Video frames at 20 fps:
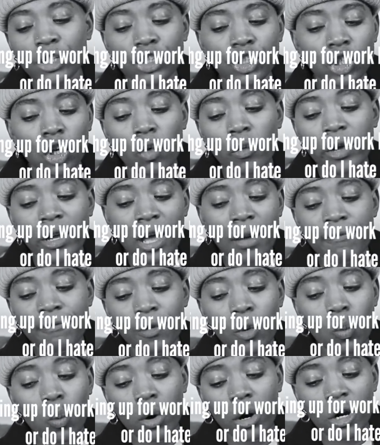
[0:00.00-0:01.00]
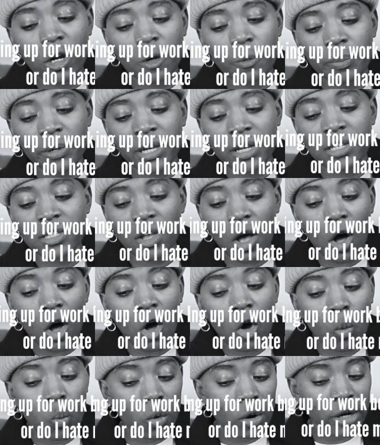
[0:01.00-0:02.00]
showing up for work because
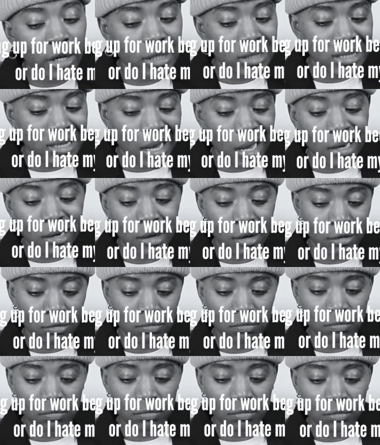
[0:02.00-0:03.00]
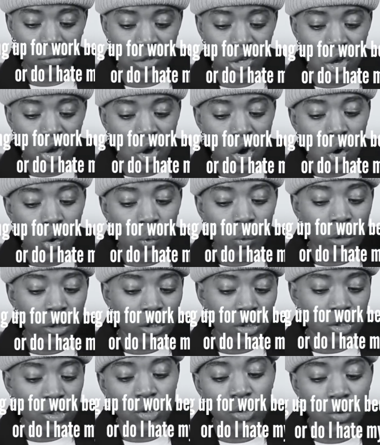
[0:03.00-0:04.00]
all work is ghetto? Or
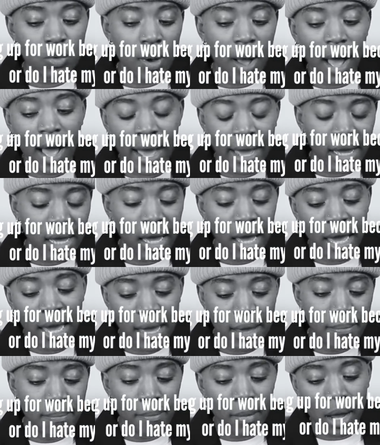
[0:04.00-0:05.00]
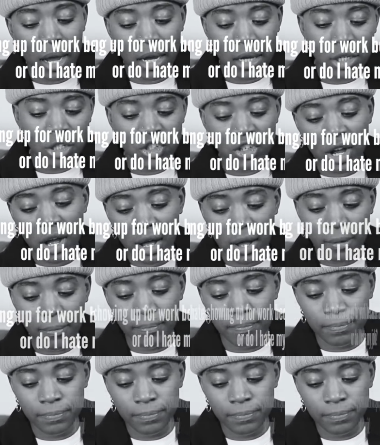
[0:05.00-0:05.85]
do I hate my job?